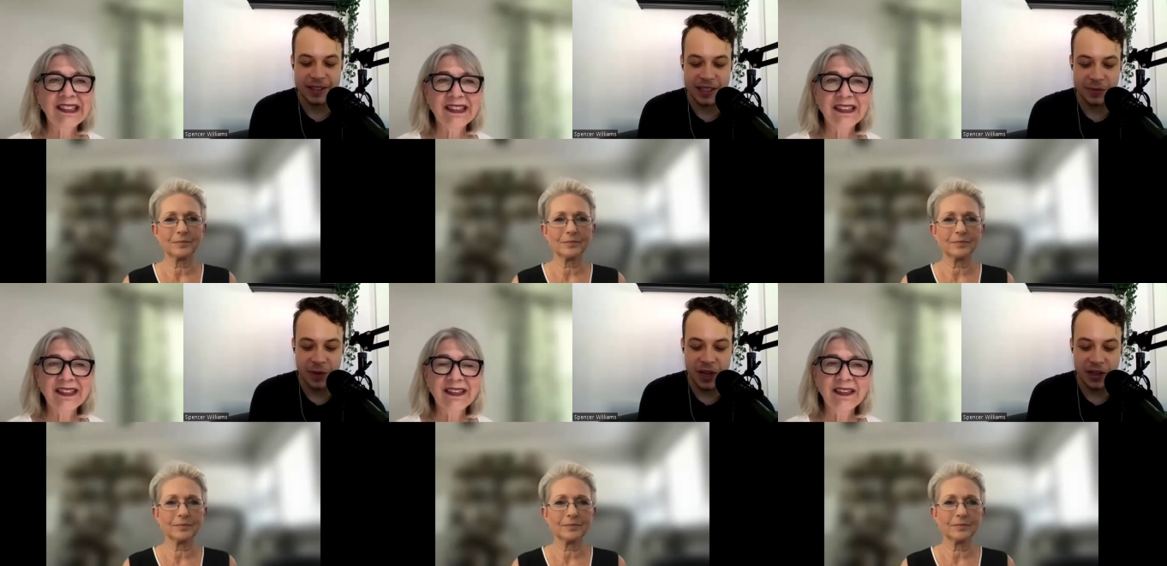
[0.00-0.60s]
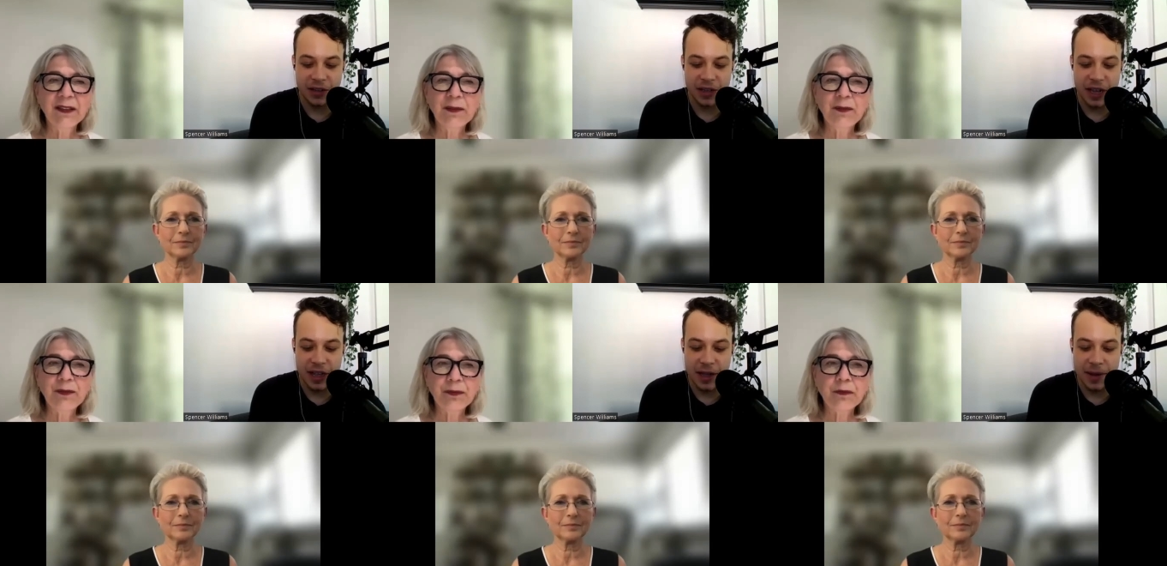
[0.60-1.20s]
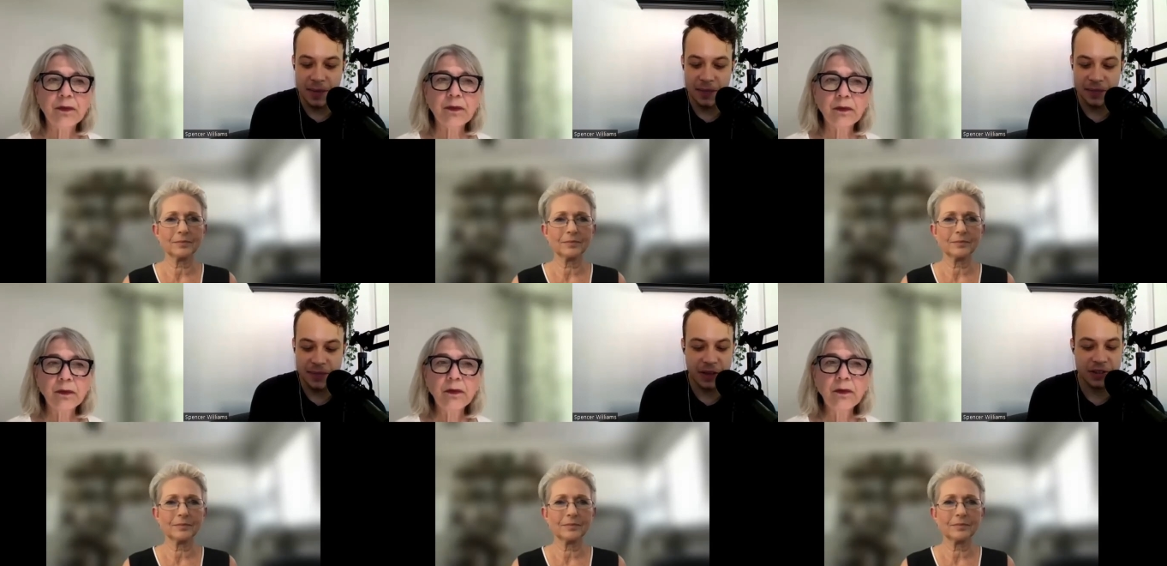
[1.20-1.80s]
Speaker 1: this as well. Um,
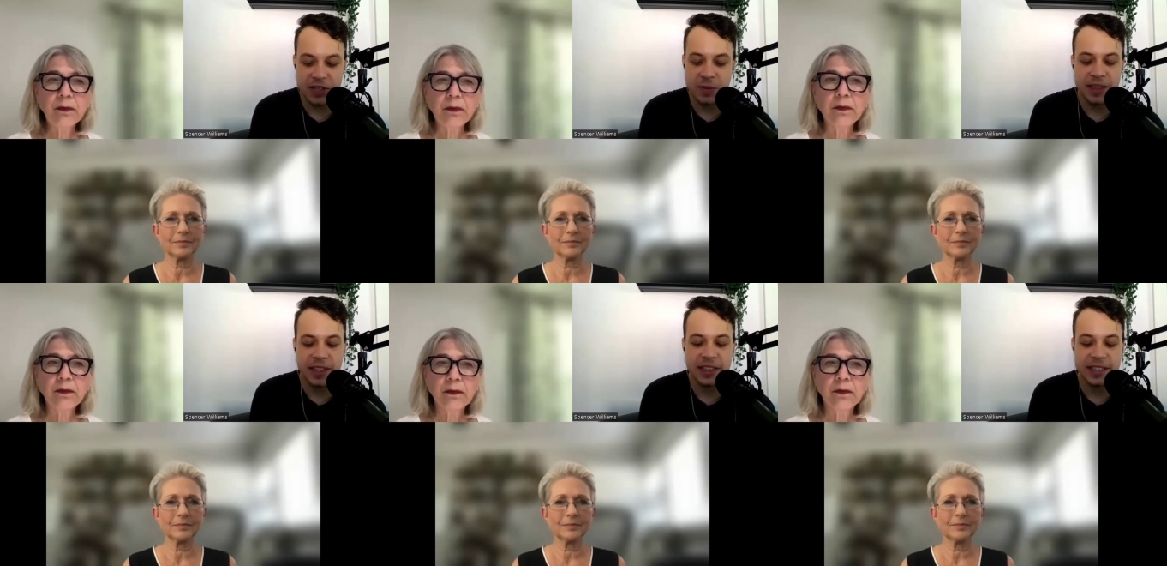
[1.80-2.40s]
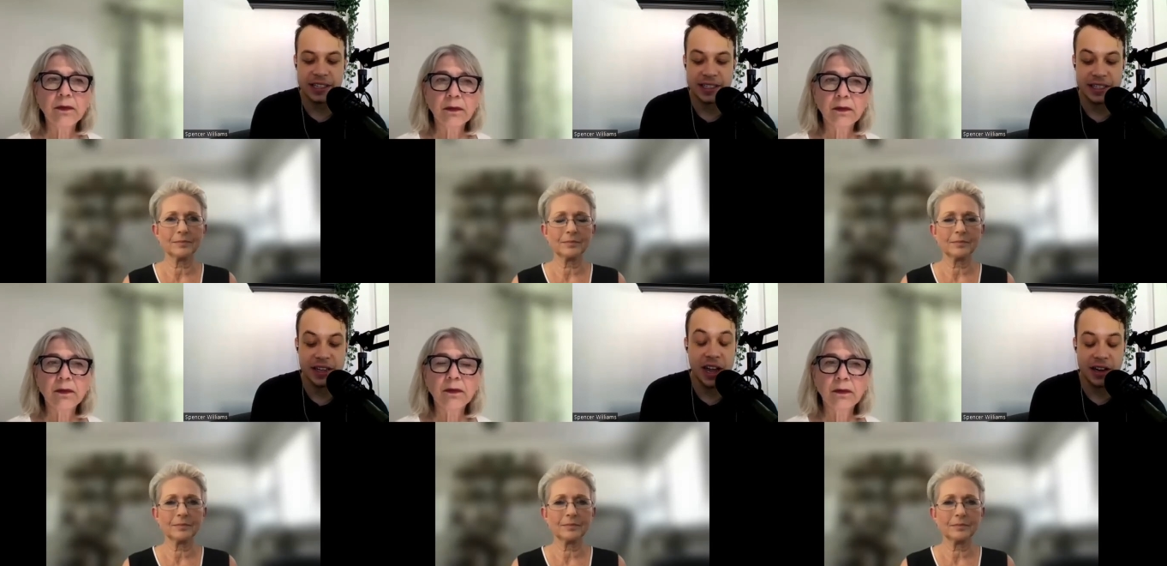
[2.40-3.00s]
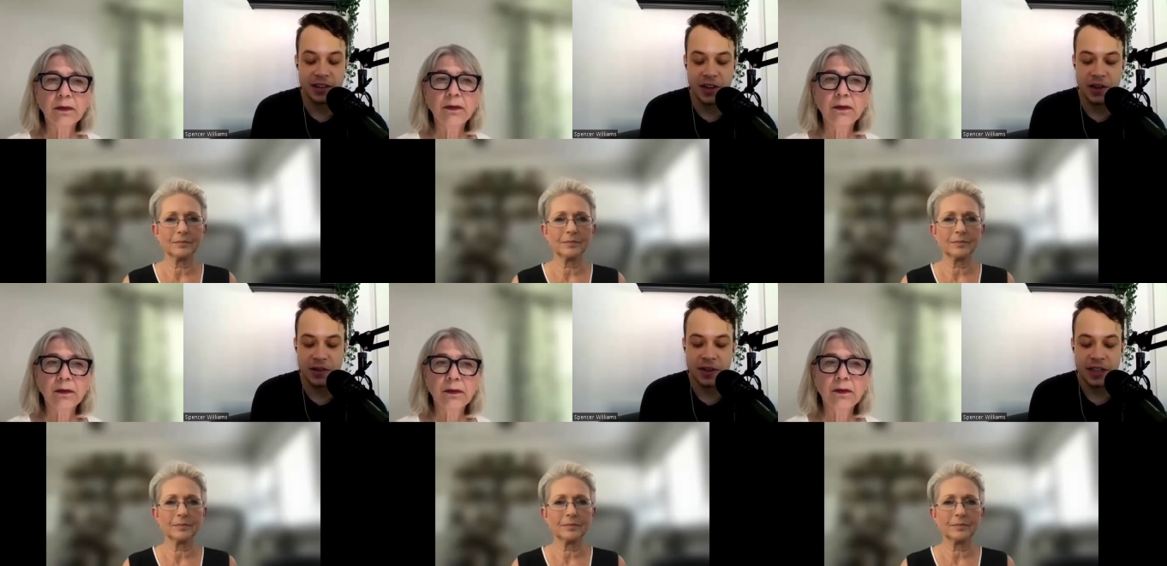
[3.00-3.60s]
there were so many things I did not
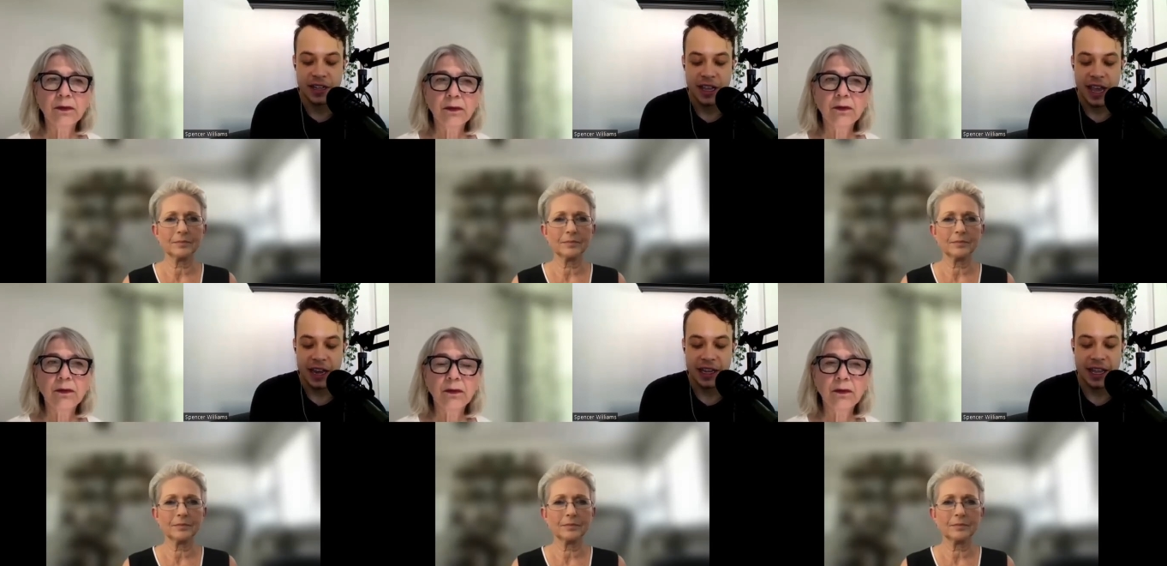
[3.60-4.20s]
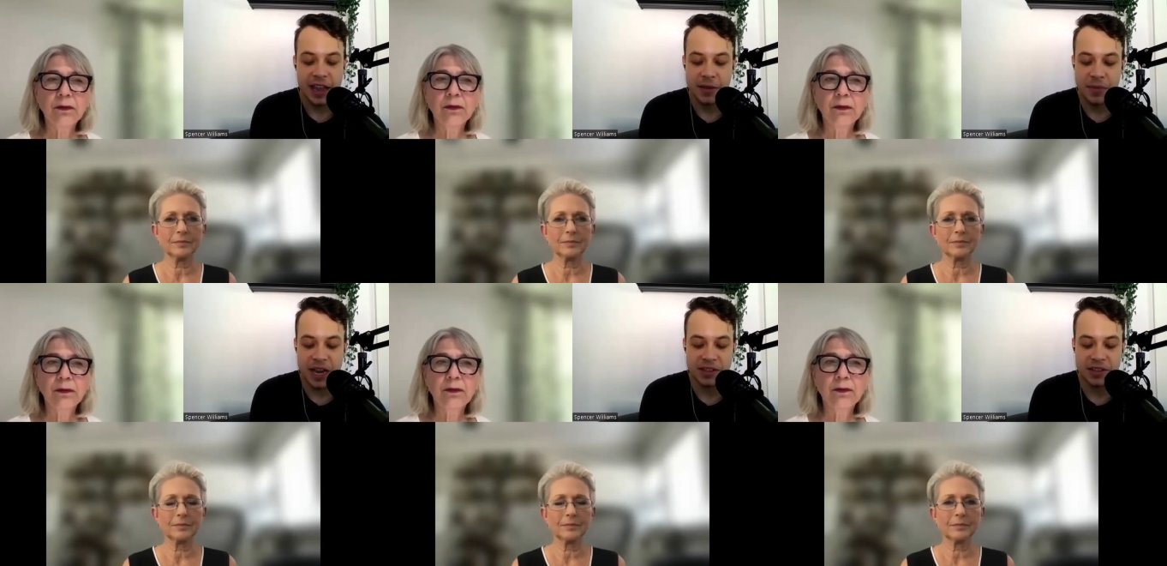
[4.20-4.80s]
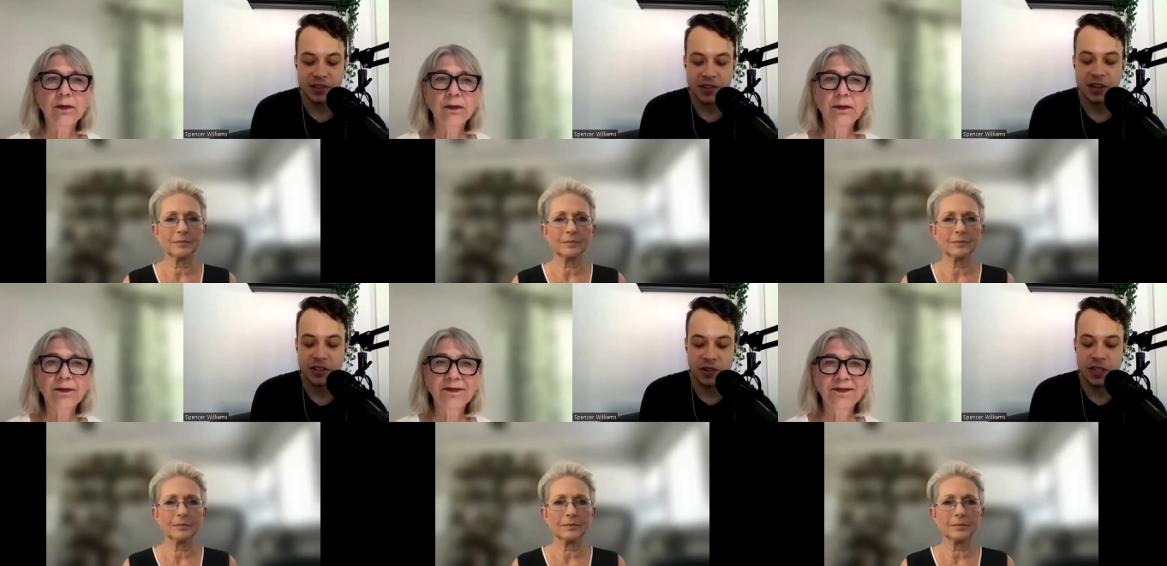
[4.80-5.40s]
know and I can't imagine trying
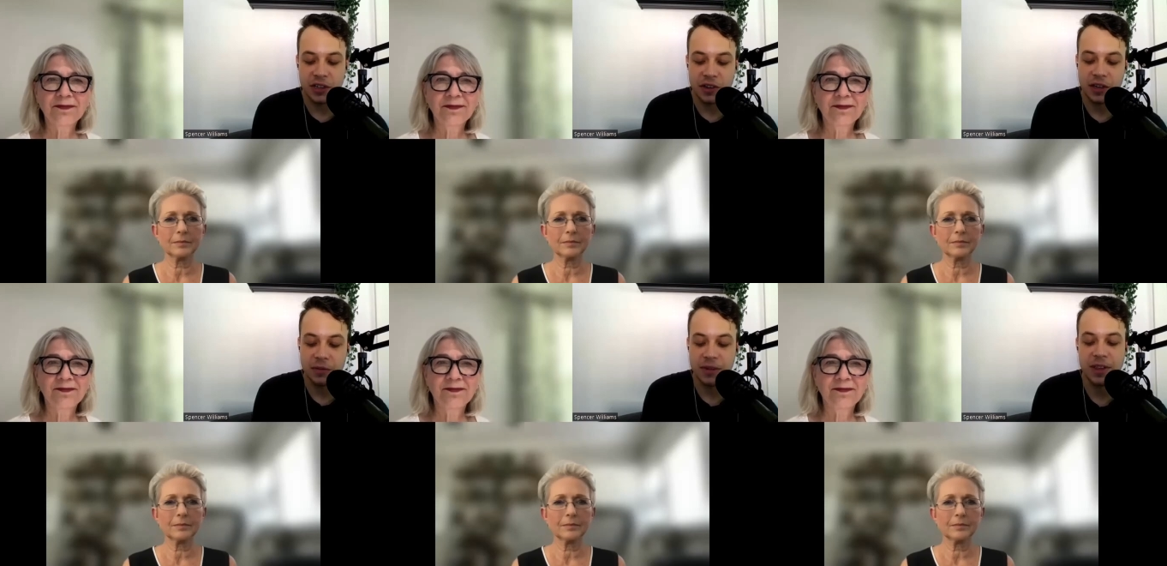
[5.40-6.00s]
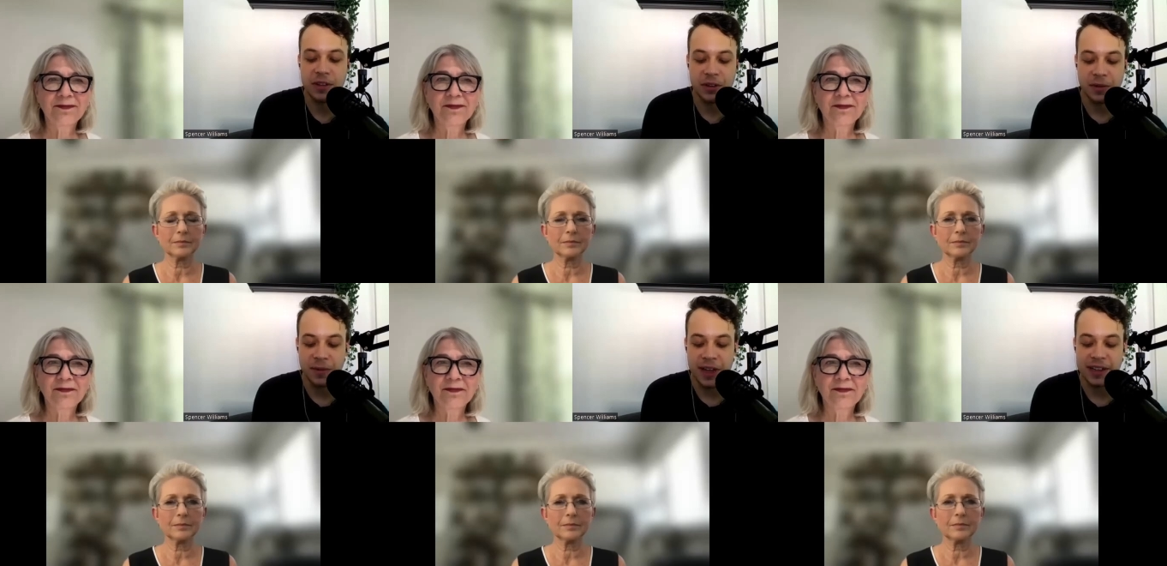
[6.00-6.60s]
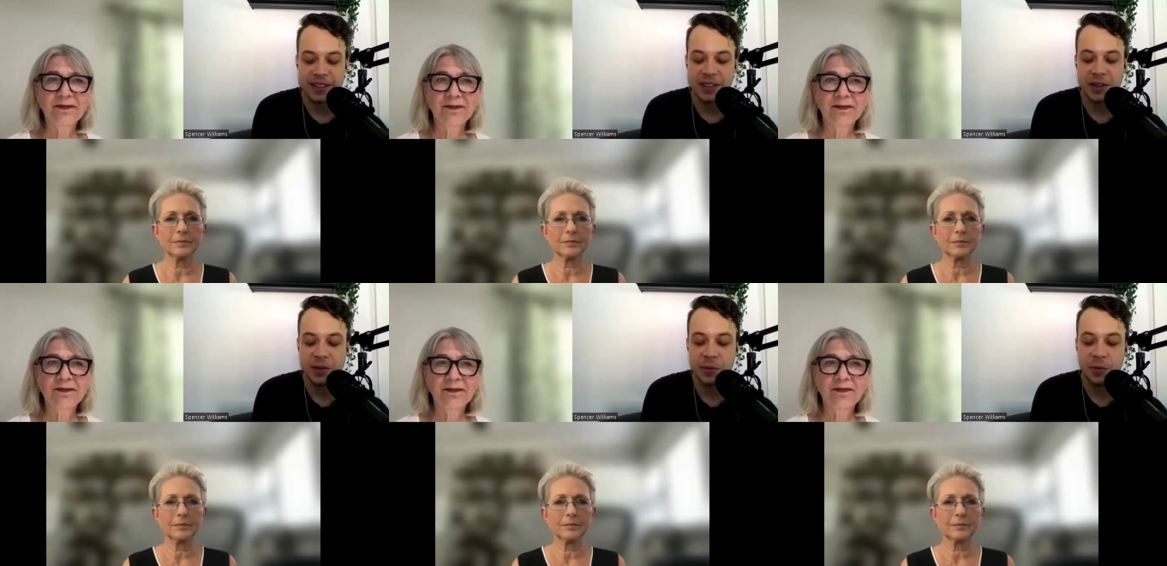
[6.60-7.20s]
to join a union without your advice.
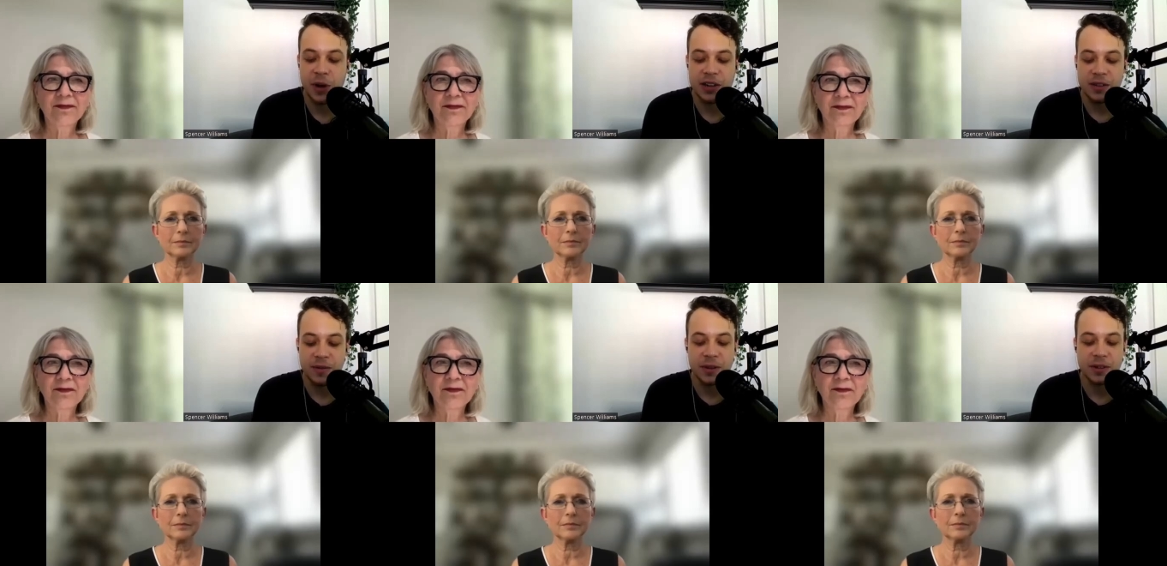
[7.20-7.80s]
So why do you